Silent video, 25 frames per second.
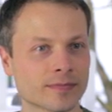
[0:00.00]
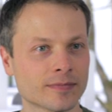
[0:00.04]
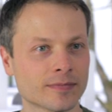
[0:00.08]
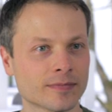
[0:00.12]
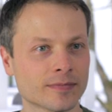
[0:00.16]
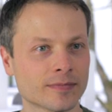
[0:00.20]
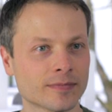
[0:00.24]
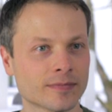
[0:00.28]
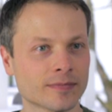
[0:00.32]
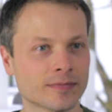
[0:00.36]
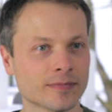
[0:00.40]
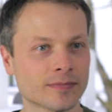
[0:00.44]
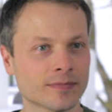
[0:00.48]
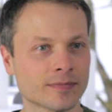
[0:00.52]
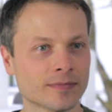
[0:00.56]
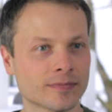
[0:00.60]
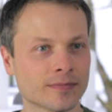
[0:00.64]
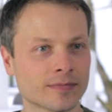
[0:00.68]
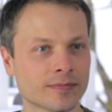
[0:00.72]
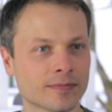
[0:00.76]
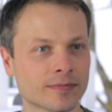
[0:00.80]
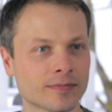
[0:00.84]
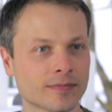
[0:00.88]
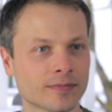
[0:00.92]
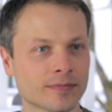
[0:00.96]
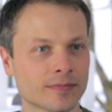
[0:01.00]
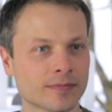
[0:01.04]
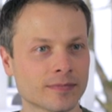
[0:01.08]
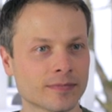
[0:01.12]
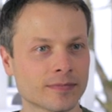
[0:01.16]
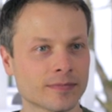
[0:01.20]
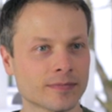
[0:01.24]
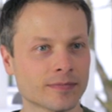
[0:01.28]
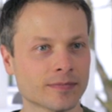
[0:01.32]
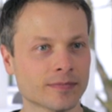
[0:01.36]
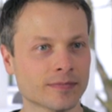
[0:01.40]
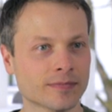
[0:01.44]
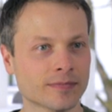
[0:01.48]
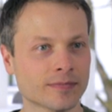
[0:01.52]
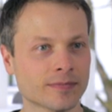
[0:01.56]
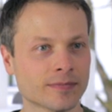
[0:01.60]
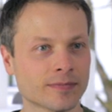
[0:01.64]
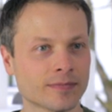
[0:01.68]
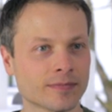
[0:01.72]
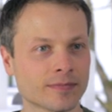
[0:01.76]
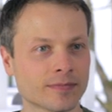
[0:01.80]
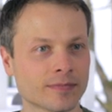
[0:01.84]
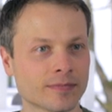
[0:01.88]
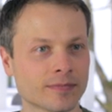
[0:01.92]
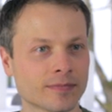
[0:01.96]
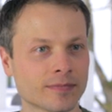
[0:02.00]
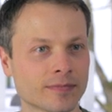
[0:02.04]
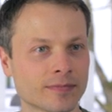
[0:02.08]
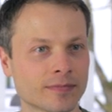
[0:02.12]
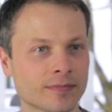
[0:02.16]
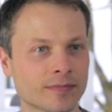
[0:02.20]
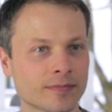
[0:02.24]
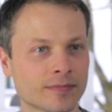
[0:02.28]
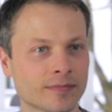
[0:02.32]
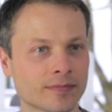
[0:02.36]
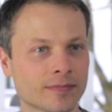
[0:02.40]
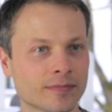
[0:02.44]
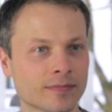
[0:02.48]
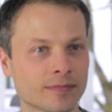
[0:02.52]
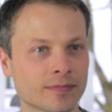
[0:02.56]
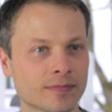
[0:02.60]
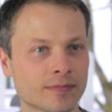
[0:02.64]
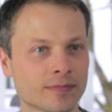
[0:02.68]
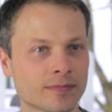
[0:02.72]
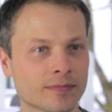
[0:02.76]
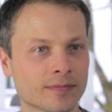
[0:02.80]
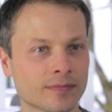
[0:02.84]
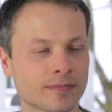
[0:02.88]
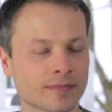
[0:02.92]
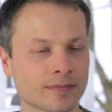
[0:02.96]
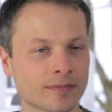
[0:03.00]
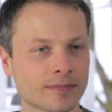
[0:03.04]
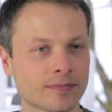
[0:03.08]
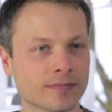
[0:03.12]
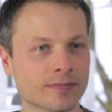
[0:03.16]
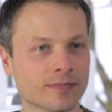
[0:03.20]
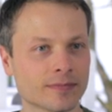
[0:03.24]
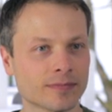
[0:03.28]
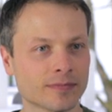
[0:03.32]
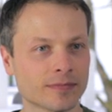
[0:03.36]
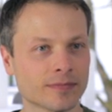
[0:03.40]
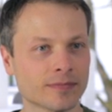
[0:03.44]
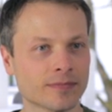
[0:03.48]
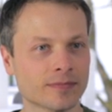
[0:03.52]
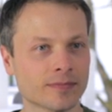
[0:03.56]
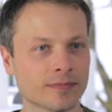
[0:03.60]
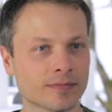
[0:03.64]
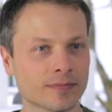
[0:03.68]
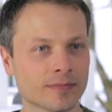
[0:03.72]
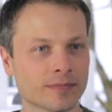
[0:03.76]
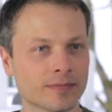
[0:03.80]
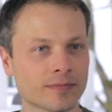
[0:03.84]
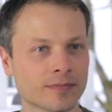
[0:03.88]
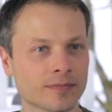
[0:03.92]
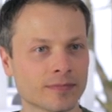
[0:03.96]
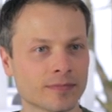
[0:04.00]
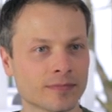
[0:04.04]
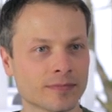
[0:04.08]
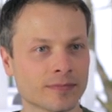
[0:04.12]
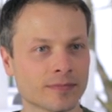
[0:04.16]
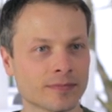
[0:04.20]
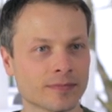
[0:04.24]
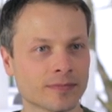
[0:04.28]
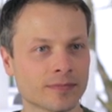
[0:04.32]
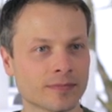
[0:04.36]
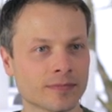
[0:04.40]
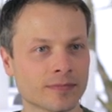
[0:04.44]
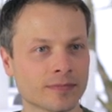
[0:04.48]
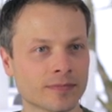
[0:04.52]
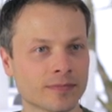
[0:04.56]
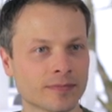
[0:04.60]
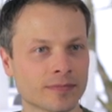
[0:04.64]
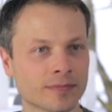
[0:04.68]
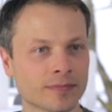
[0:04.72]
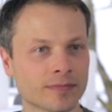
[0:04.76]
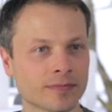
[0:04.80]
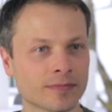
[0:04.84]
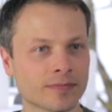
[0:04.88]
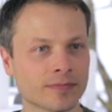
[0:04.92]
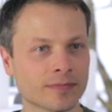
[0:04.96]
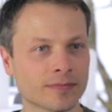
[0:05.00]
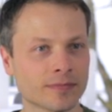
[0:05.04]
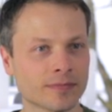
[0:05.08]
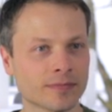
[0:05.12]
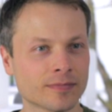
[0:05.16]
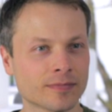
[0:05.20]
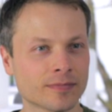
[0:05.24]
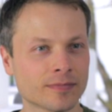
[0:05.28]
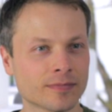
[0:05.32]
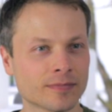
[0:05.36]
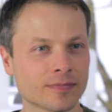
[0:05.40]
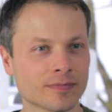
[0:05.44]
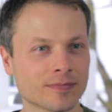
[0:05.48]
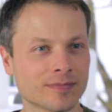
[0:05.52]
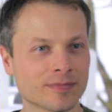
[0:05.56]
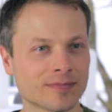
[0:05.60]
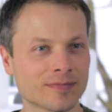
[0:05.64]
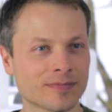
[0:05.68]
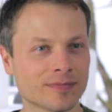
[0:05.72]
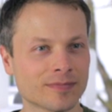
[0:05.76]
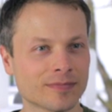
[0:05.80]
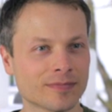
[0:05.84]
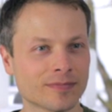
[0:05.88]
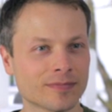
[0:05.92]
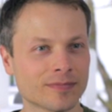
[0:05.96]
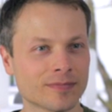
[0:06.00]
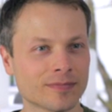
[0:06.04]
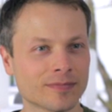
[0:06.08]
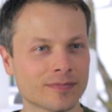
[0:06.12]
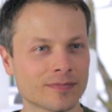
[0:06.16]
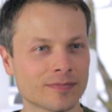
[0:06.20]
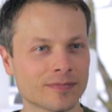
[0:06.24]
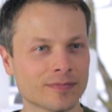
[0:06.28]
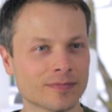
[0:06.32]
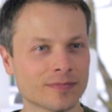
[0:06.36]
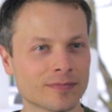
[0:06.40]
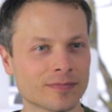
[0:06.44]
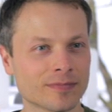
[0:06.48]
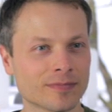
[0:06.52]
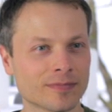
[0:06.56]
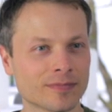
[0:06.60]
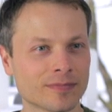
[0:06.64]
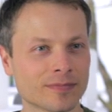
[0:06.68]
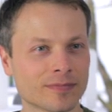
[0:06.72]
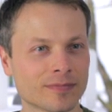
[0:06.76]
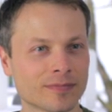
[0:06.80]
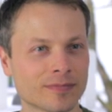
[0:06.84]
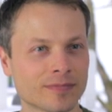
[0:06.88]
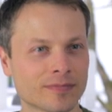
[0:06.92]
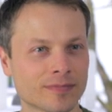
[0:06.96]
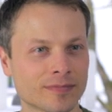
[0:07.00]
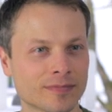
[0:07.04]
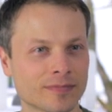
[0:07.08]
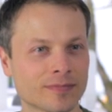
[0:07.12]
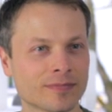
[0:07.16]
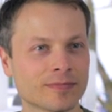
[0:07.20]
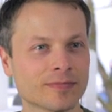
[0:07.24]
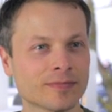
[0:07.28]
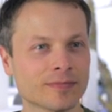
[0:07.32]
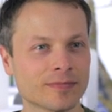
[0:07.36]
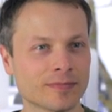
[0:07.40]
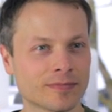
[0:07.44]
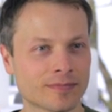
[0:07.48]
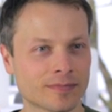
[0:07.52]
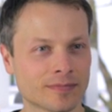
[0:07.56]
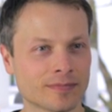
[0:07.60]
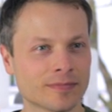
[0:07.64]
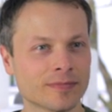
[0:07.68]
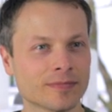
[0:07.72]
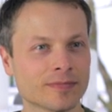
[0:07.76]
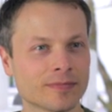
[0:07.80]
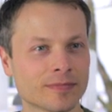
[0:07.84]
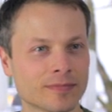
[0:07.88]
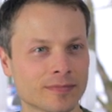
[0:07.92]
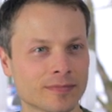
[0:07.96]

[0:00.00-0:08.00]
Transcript: (not speaking)